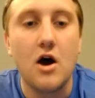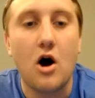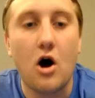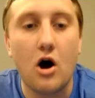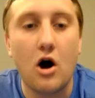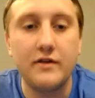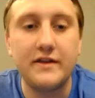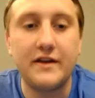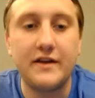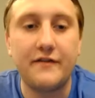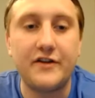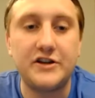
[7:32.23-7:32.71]
all
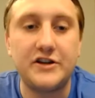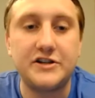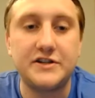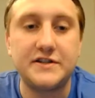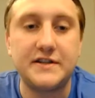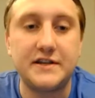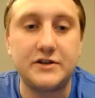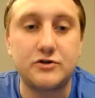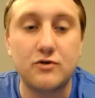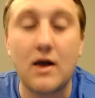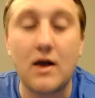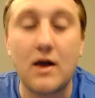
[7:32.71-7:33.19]
the
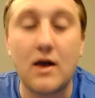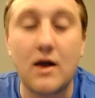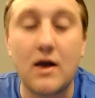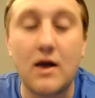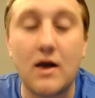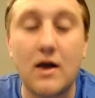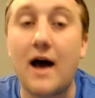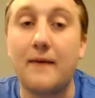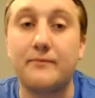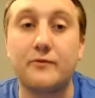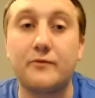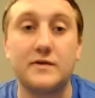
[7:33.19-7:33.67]
efficiency
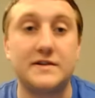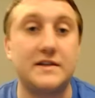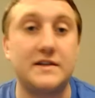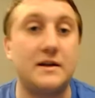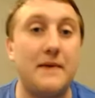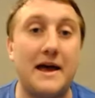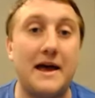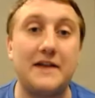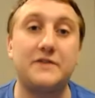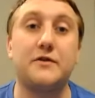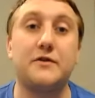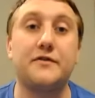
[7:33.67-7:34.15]
dropped. Was it a
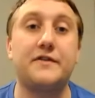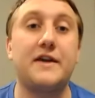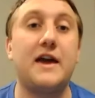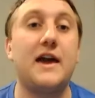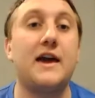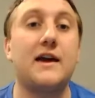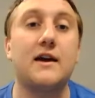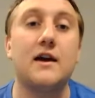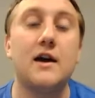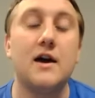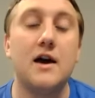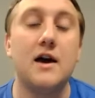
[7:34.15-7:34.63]
mental
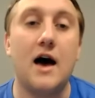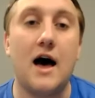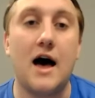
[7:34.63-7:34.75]
thing?